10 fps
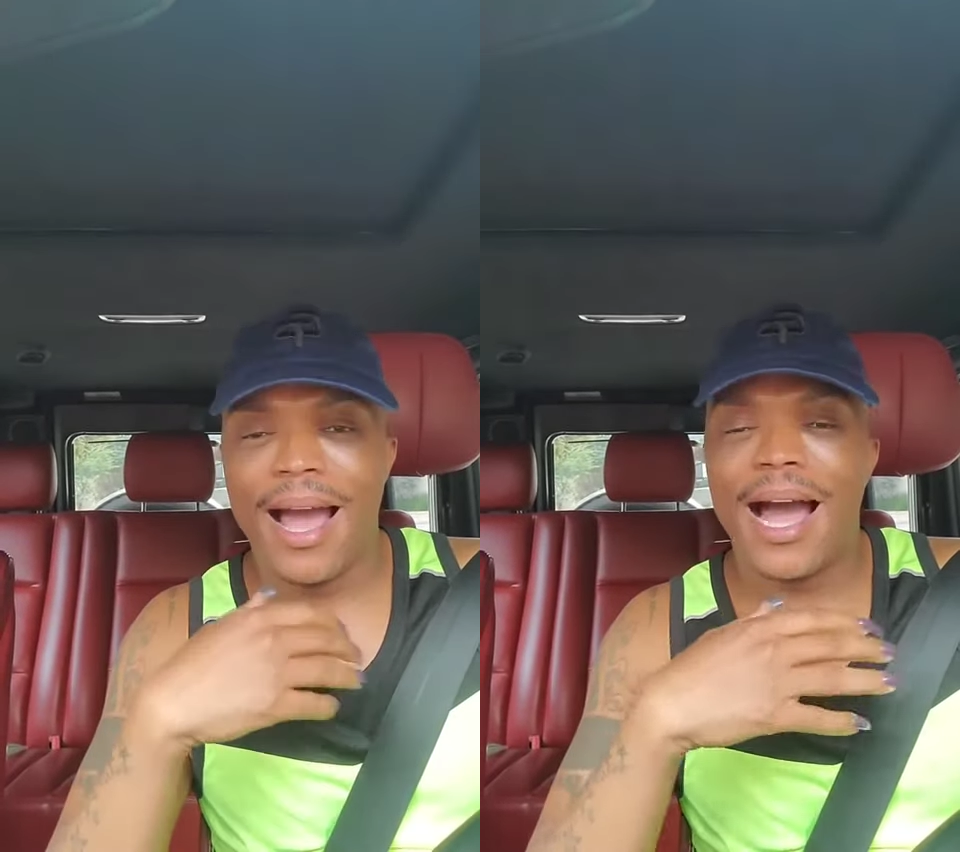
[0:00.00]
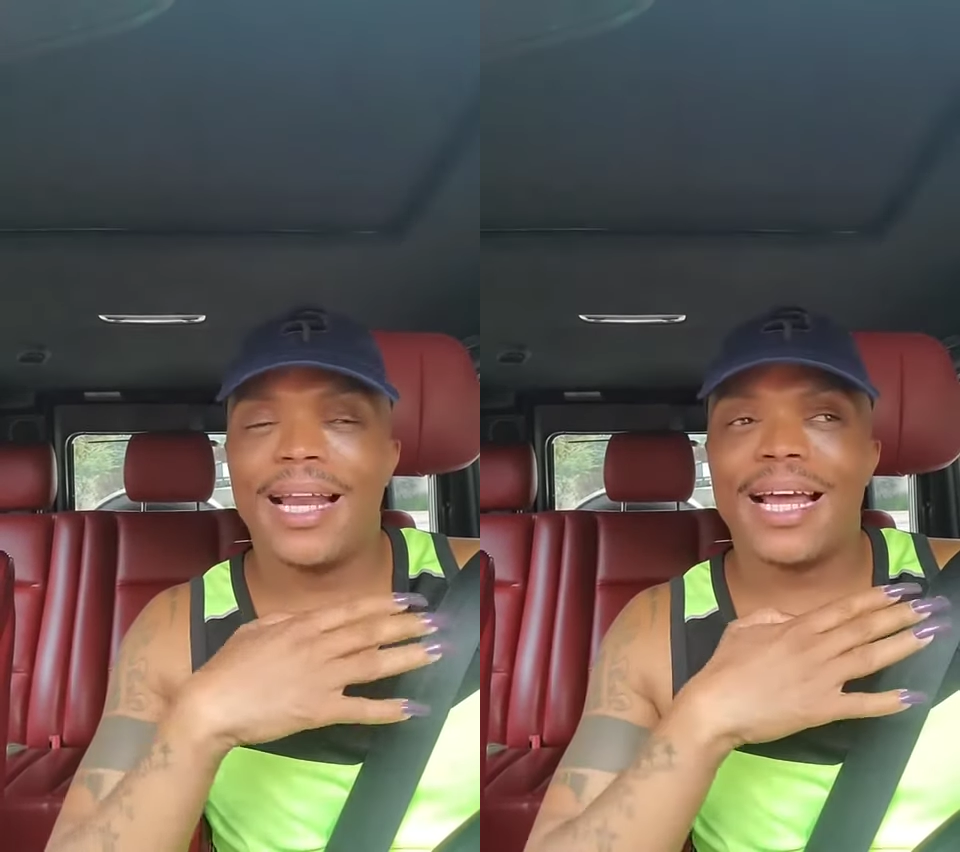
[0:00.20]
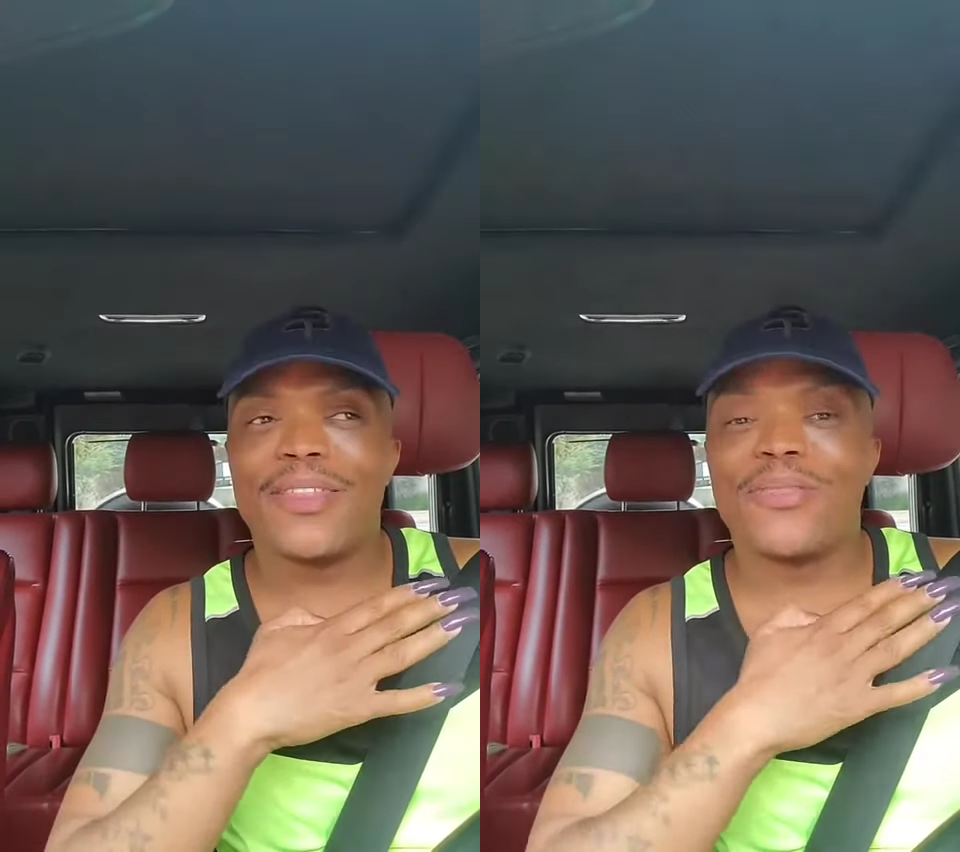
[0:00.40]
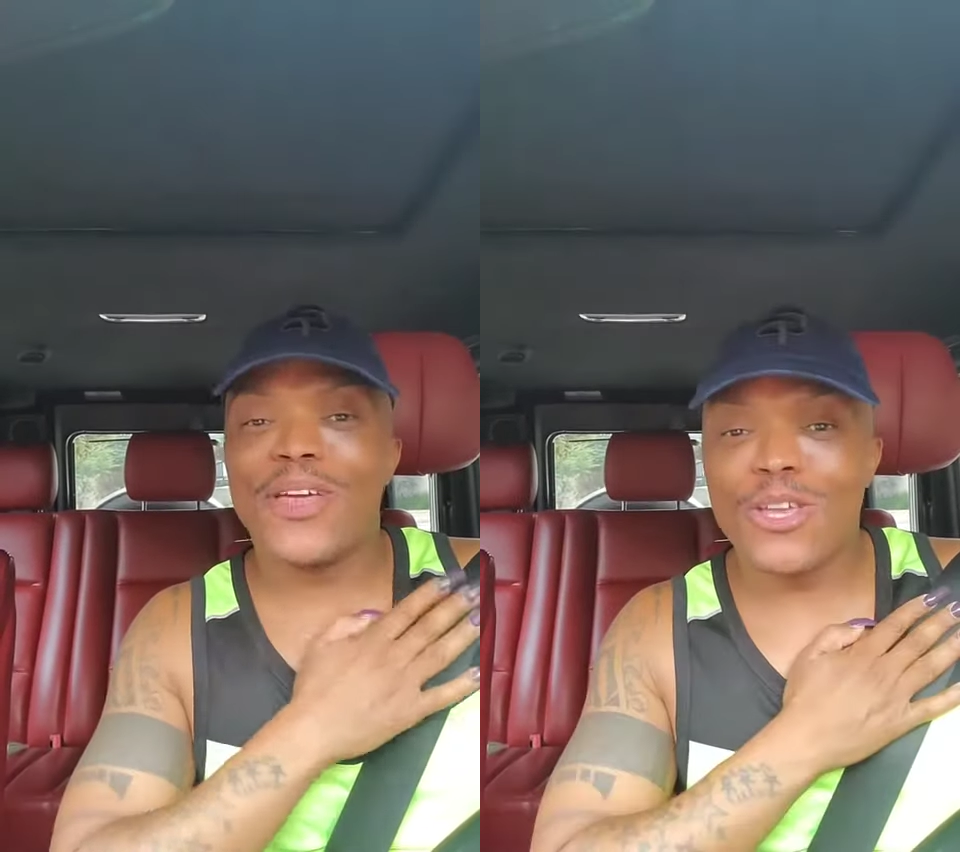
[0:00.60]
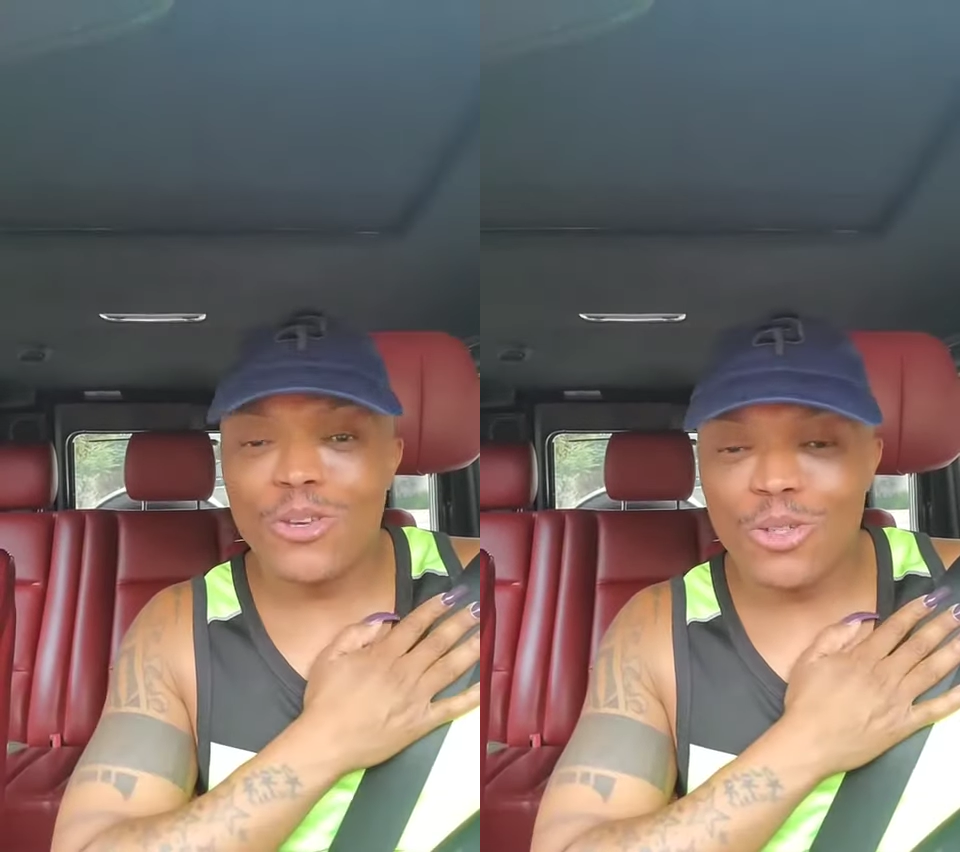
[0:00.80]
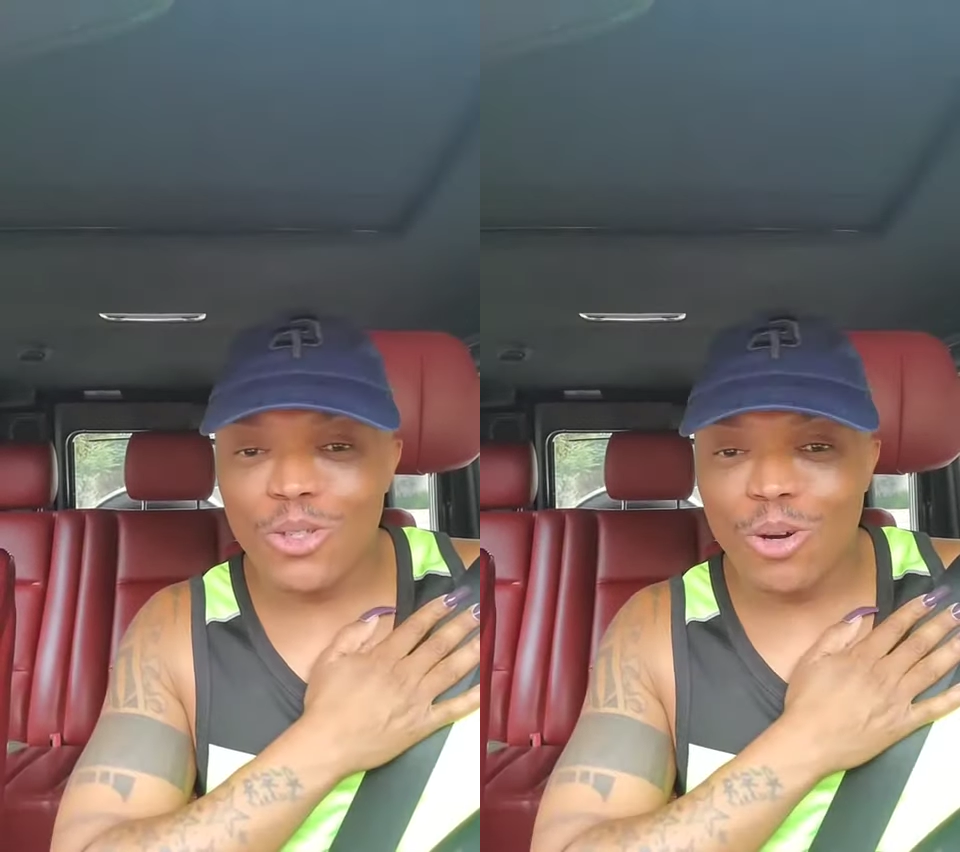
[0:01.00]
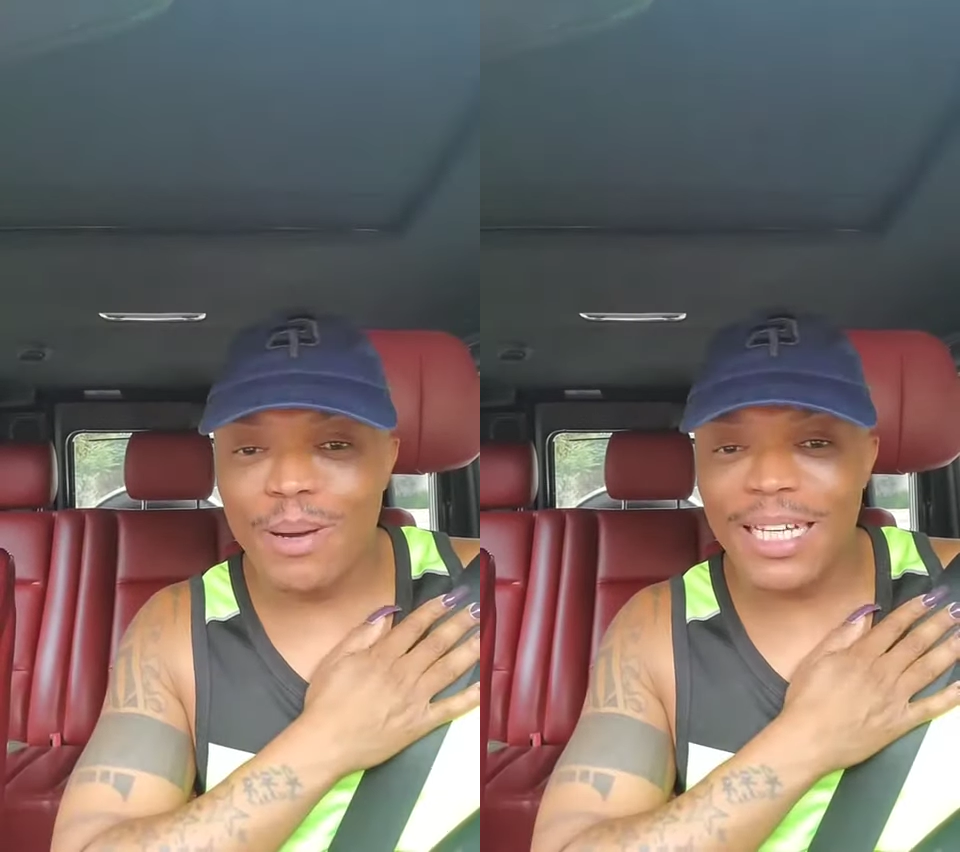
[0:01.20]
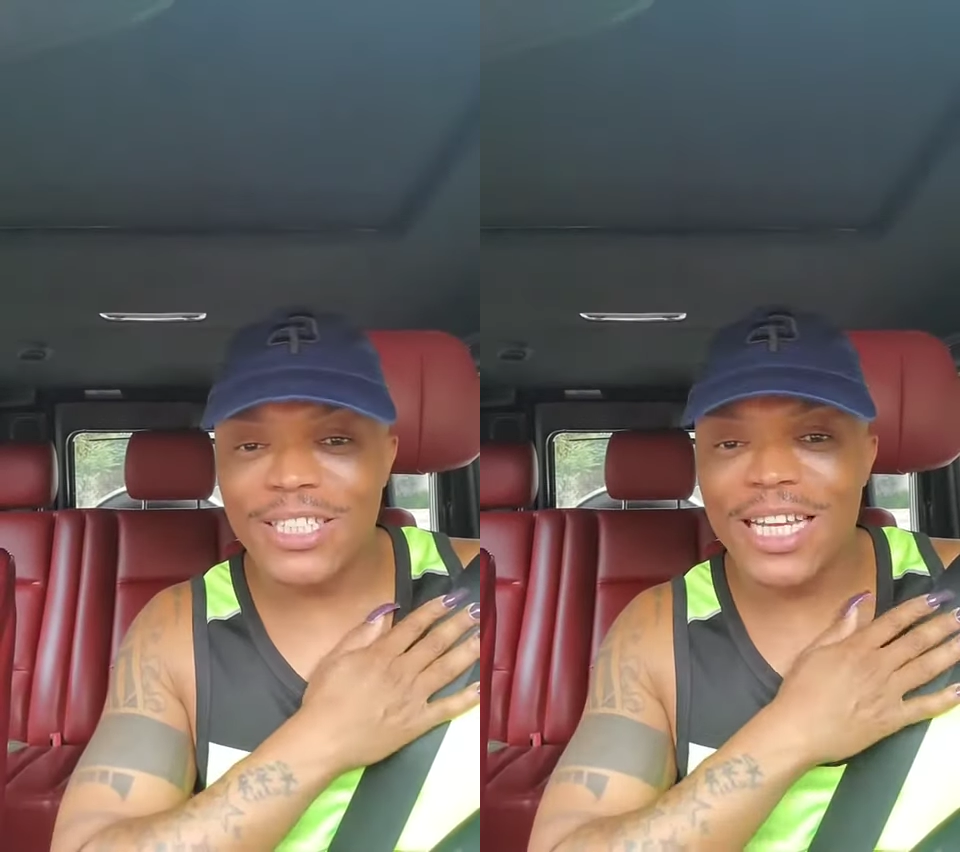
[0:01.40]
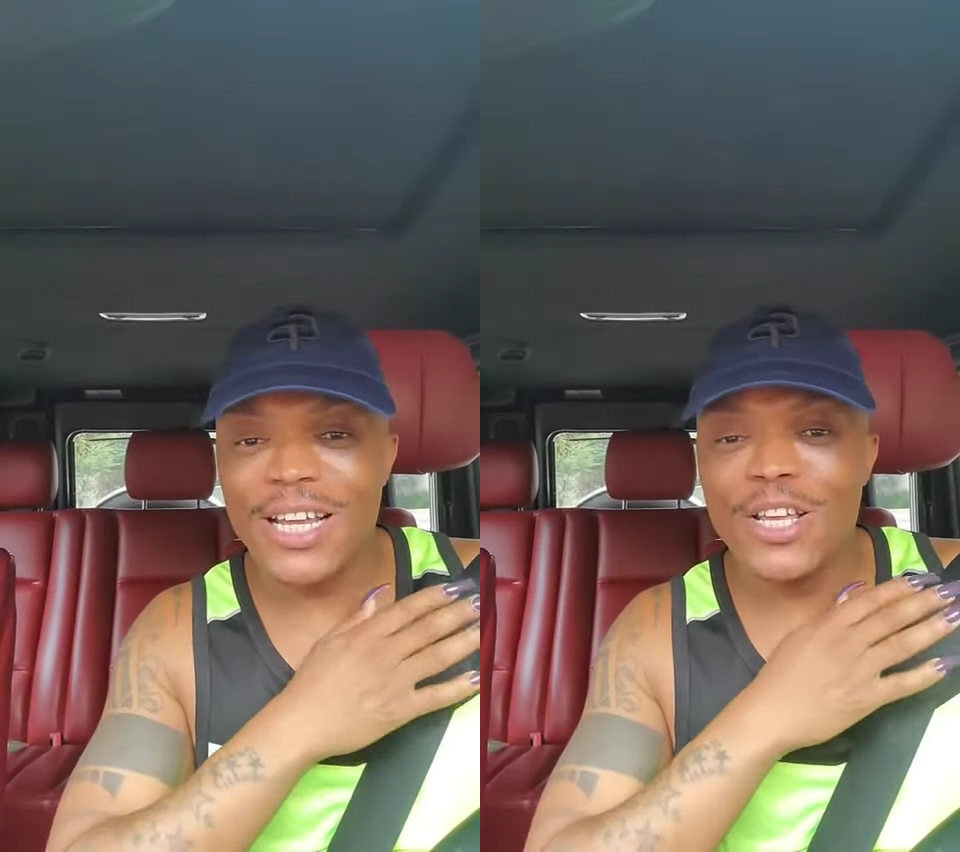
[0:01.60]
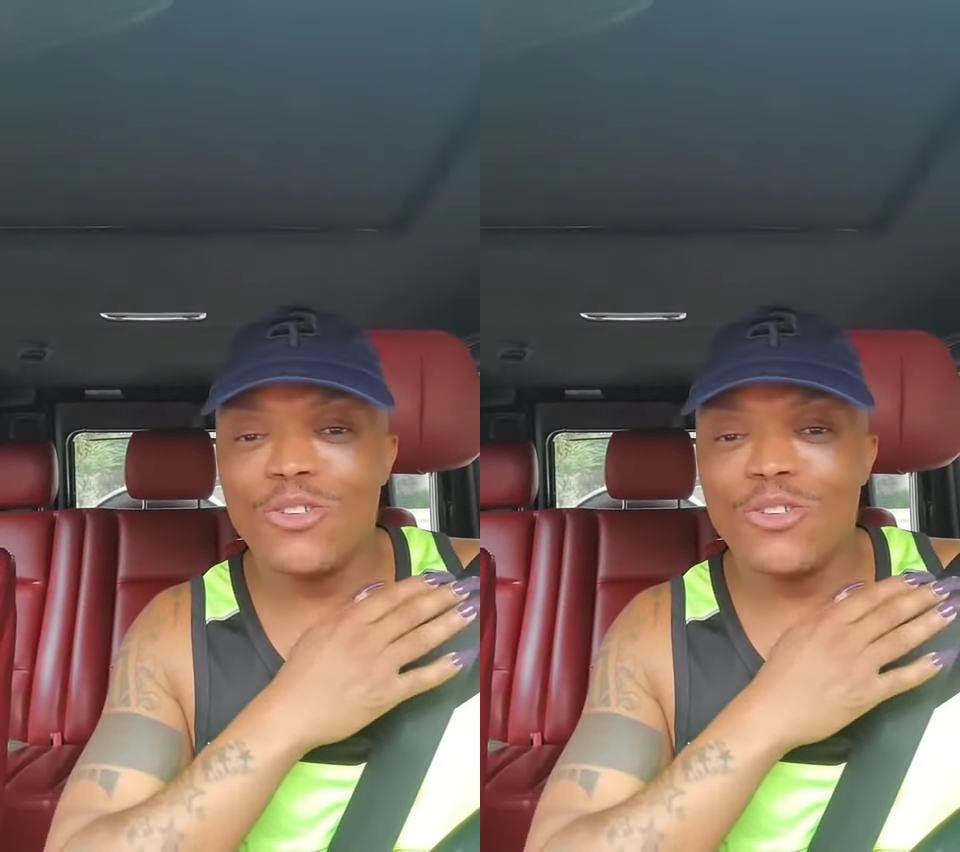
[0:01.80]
I like thank you so much.